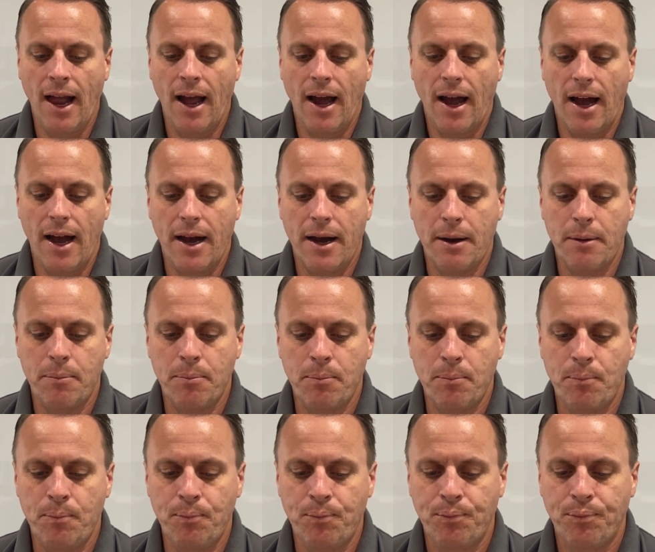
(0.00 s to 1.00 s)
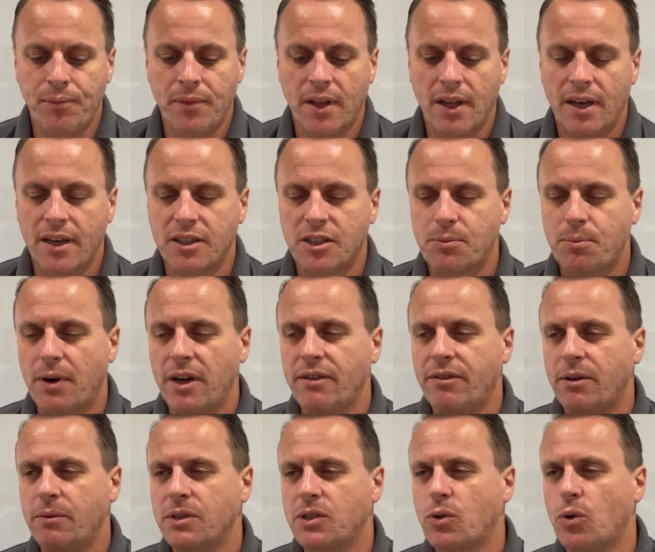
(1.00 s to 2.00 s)
Spray
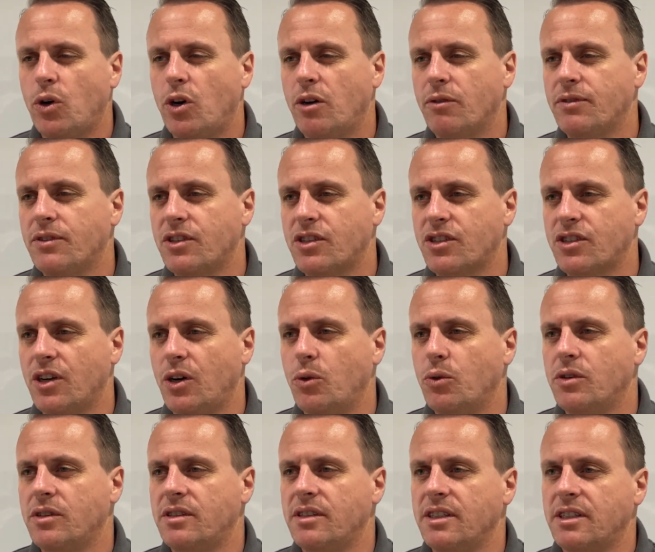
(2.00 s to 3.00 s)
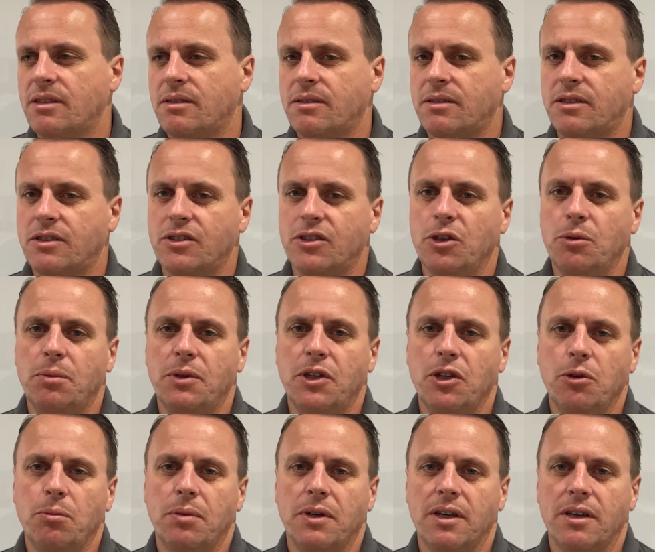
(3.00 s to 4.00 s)
foam is quite often sold as this super
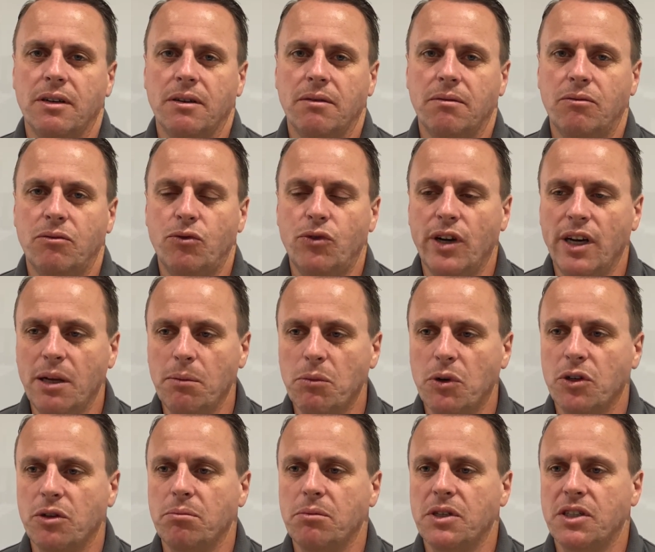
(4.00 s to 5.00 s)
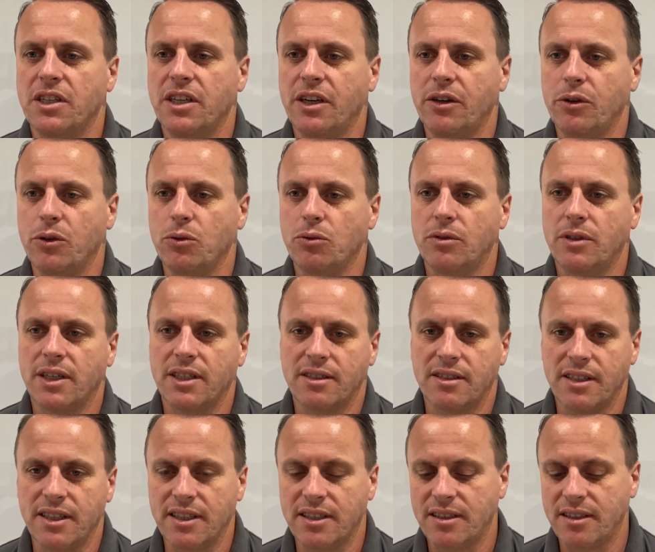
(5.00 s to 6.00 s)
duper, really modern material, does
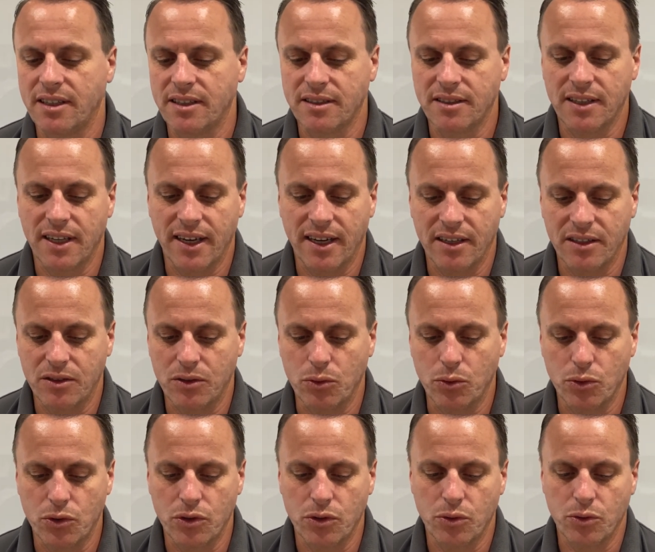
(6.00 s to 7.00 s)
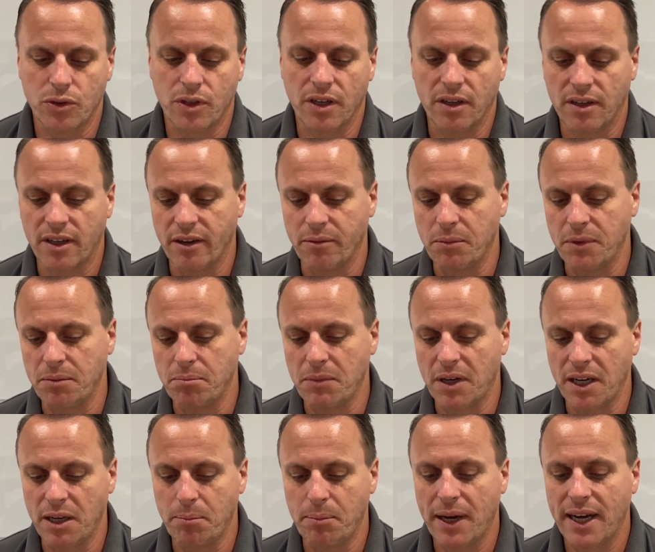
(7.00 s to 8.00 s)
this, does that, it's all sorts, got government
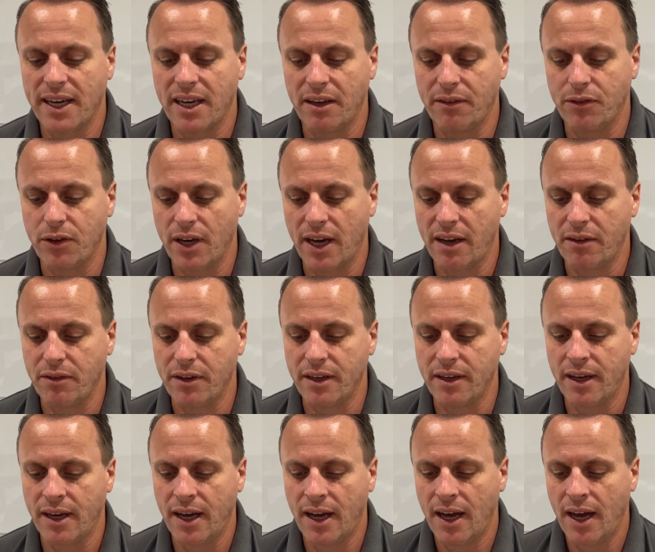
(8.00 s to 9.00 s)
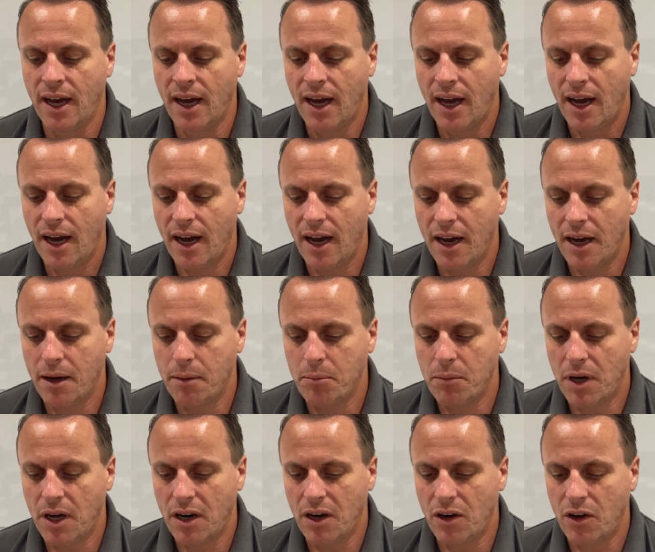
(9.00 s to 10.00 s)
money back if you have it.
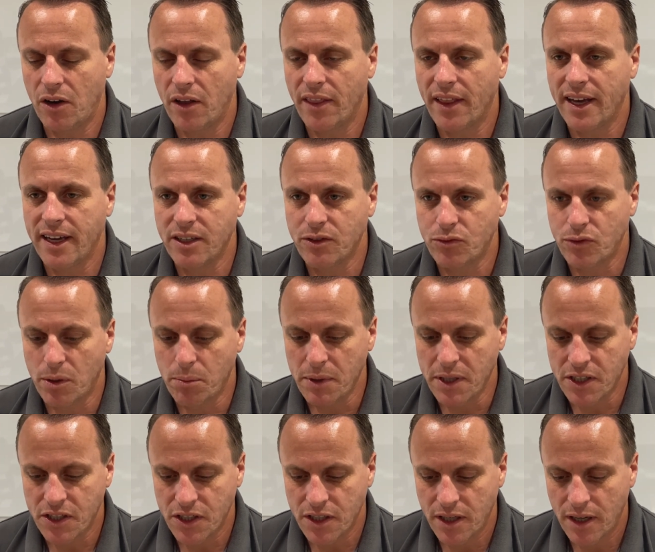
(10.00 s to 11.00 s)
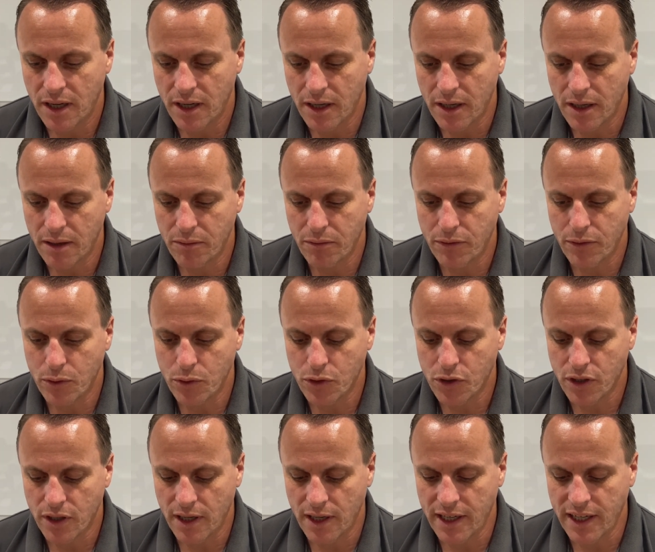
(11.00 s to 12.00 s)
A lot of that is rubbish,
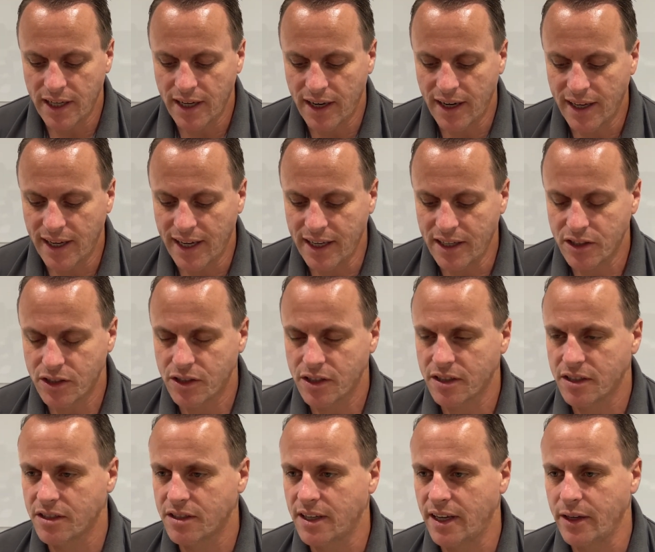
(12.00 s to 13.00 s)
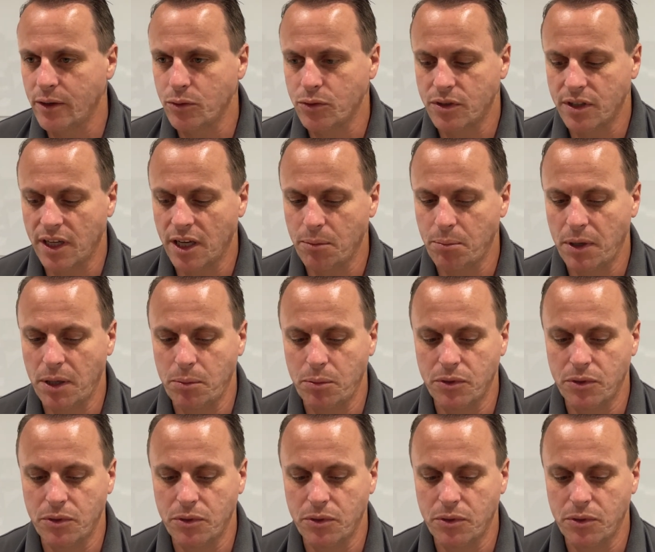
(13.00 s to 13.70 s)
unfortunately, and again, it's just sales to get people